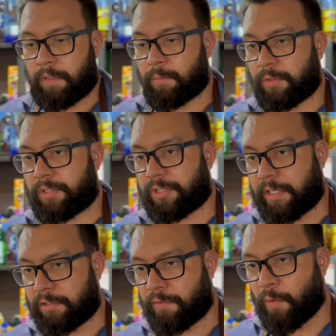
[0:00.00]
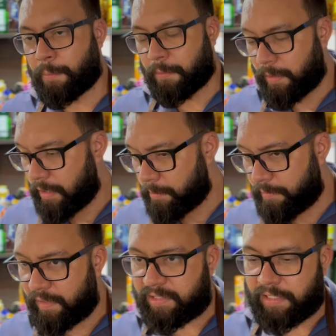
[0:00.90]
Have you solved the problem? Are you
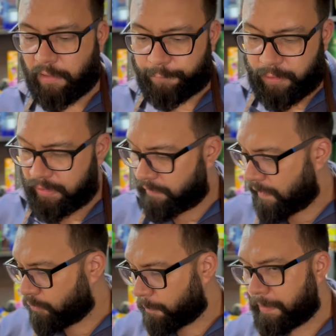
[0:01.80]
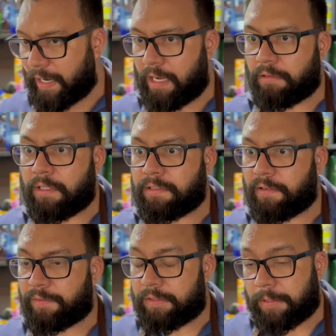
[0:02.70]
getting out of the line? Are you going to buy? What are you
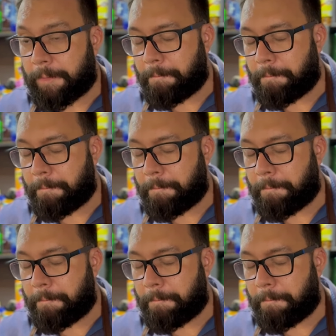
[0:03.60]
going to do?